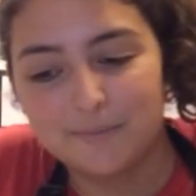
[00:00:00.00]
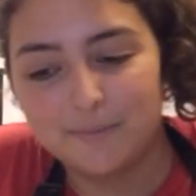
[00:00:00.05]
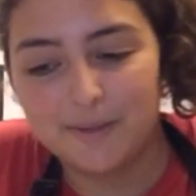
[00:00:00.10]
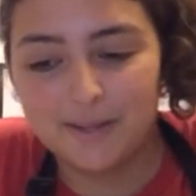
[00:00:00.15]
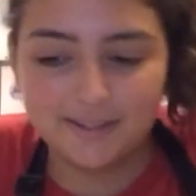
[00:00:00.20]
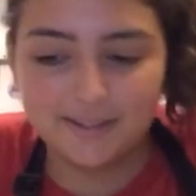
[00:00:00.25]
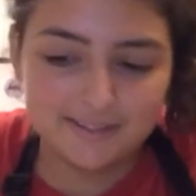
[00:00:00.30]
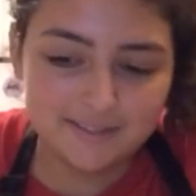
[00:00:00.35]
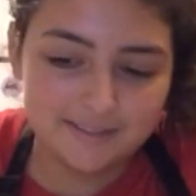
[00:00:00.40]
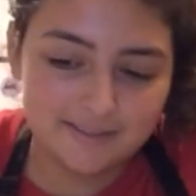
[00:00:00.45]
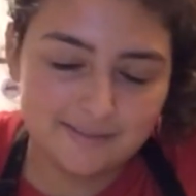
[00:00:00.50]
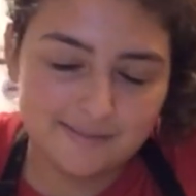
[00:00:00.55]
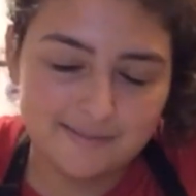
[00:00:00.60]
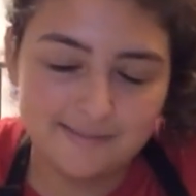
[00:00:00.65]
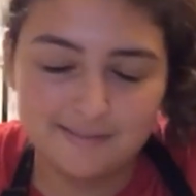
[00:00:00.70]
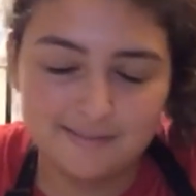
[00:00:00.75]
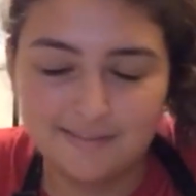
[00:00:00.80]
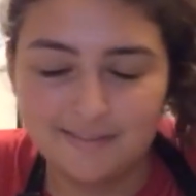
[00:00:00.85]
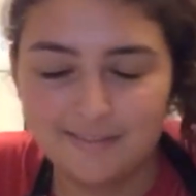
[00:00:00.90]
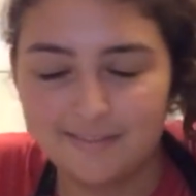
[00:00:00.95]
back to
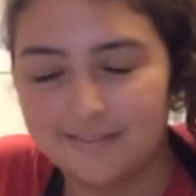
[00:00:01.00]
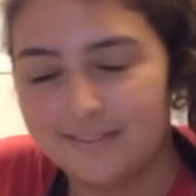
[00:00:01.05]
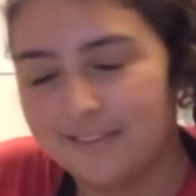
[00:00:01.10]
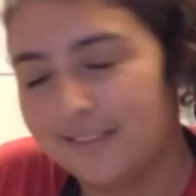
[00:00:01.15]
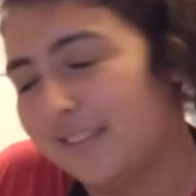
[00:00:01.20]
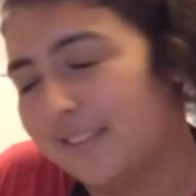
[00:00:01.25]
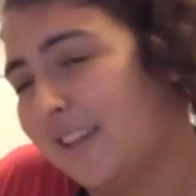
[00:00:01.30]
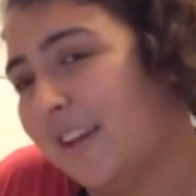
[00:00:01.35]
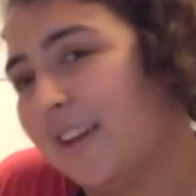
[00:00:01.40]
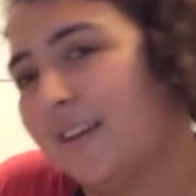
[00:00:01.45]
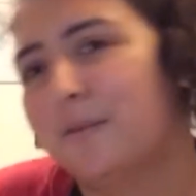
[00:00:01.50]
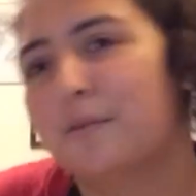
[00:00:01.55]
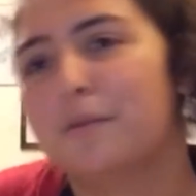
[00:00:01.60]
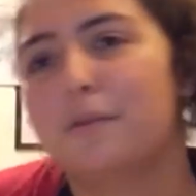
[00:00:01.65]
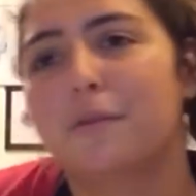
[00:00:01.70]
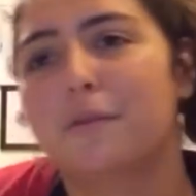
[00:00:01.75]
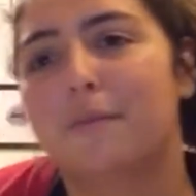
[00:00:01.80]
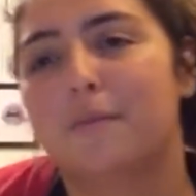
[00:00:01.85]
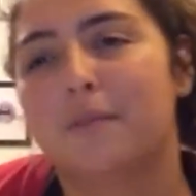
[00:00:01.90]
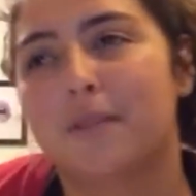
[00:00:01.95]
school and I don't
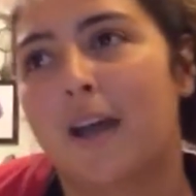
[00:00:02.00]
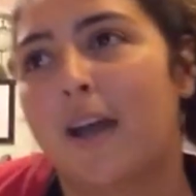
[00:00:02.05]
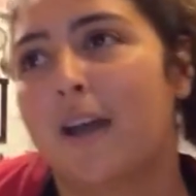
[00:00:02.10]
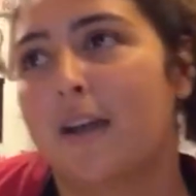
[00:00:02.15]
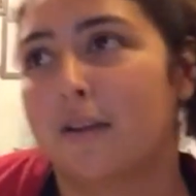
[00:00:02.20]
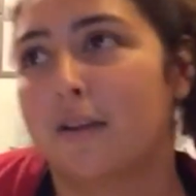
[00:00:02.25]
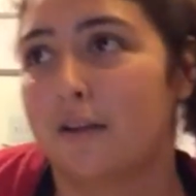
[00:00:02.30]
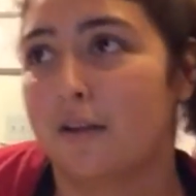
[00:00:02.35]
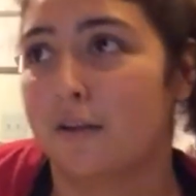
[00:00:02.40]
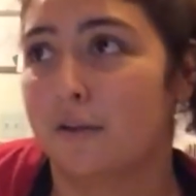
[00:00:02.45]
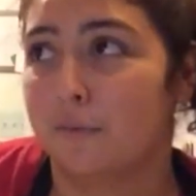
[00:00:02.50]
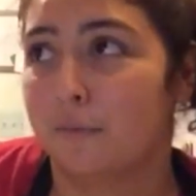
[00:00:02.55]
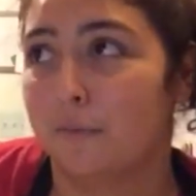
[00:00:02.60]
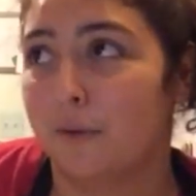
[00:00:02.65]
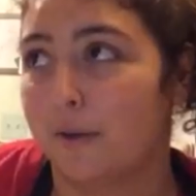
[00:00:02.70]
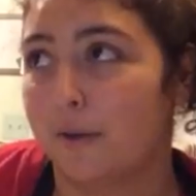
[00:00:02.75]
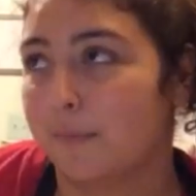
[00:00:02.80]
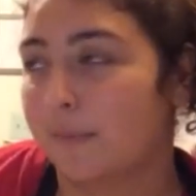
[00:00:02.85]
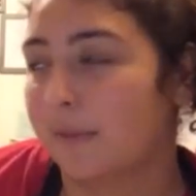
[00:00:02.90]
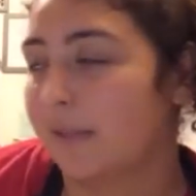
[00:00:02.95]
know, I'm tired and I'm
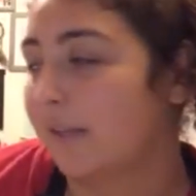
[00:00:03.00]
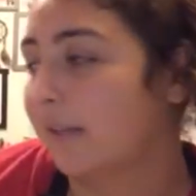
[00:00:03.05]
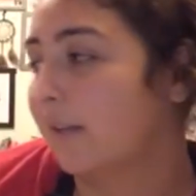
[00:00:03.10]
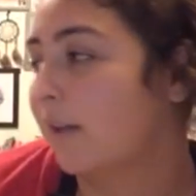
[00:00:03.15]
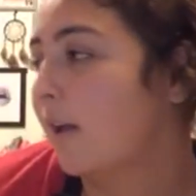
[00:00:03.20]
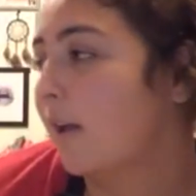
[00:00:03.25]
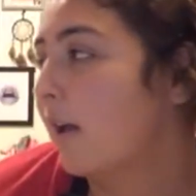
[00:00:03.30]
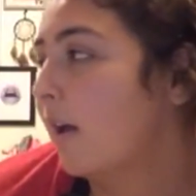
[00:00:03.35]
rambling.